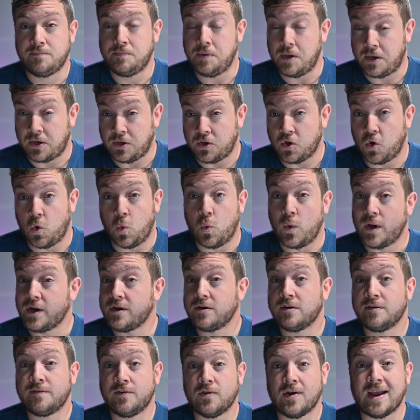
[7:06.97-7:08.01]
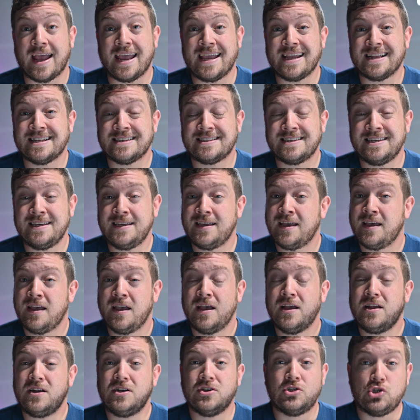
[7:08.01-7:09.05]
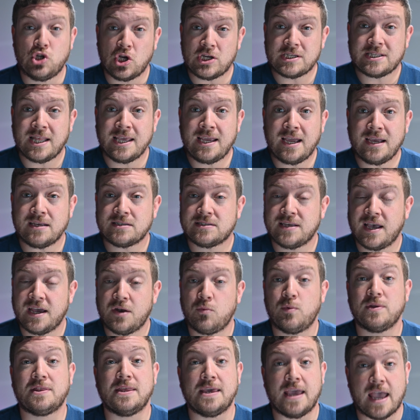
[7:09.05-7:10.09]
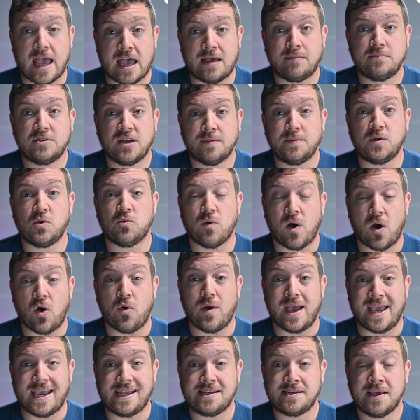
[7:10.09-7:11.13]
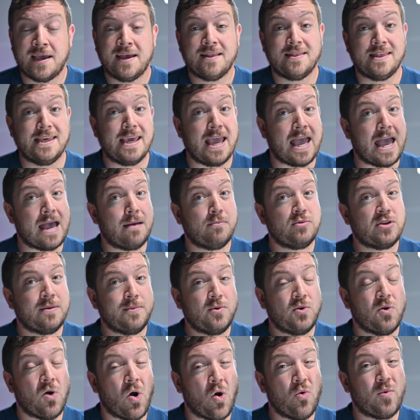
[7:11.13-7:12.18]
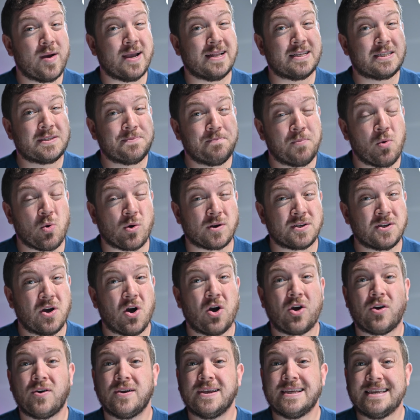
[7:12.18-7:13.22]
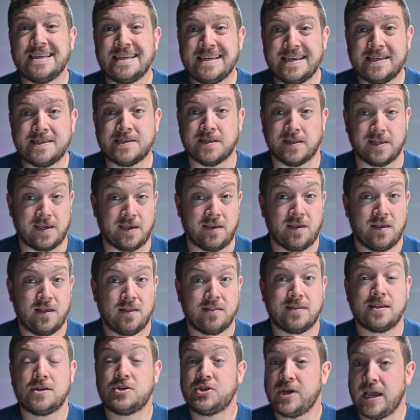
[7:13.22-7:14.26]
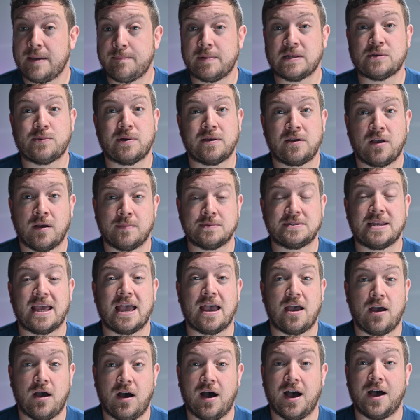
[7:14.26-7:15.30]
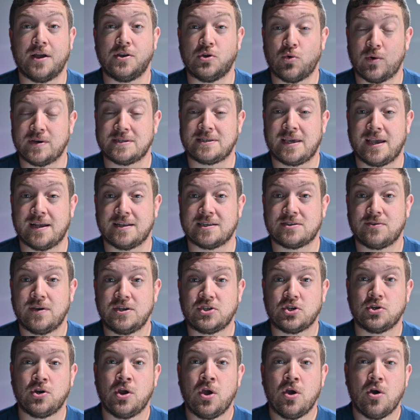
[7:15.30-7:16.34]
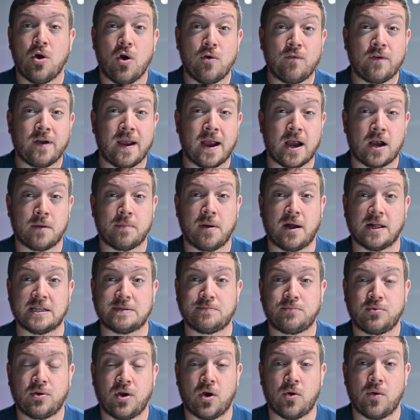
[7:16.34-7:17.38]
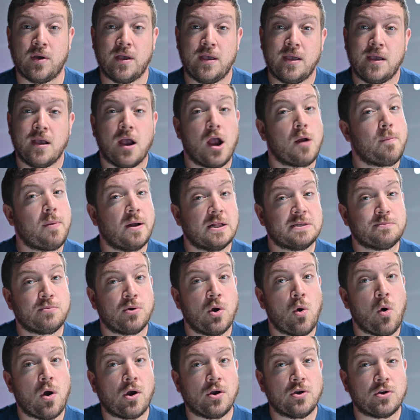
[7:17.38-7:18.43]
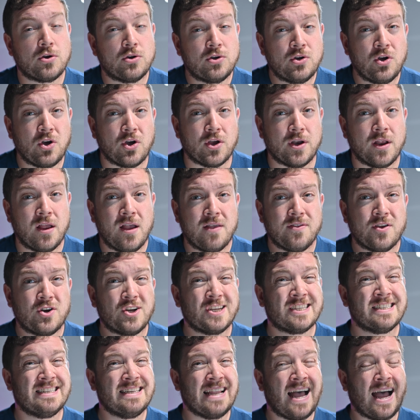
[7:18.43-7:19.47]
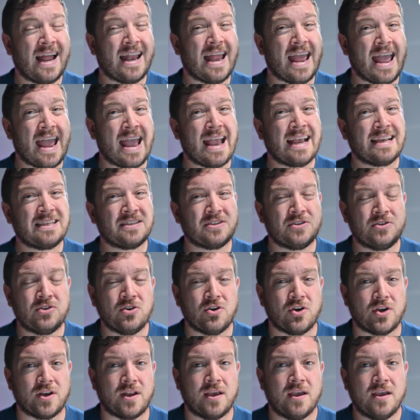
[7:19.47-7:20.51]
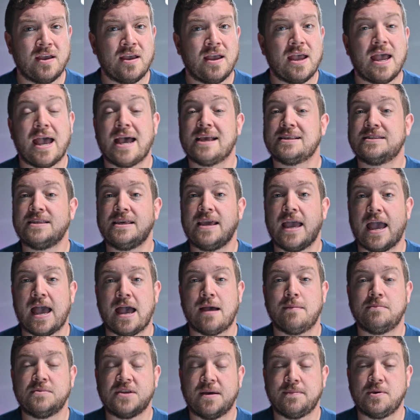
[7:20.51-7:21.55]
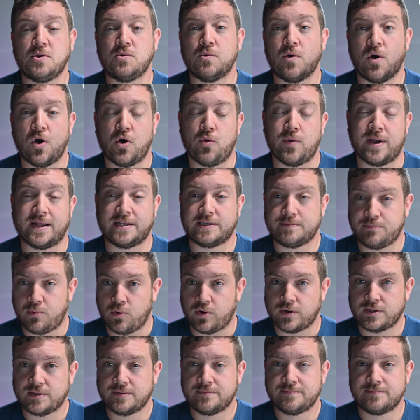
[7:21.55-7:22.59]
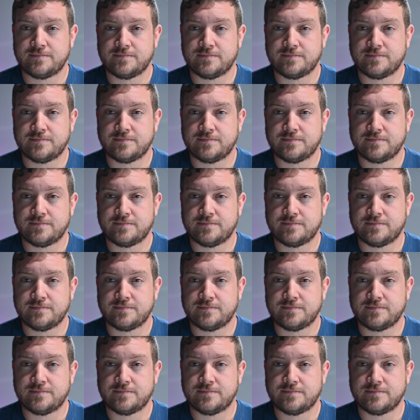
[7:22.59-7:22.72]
Picking a winner for ANC, just like I said with the MW08, the MW08 Sport are easily the champions when it comes to noise cancellation over AirPods Pro. AirPods Pro are good, they're just not as good as the MW08 Sport.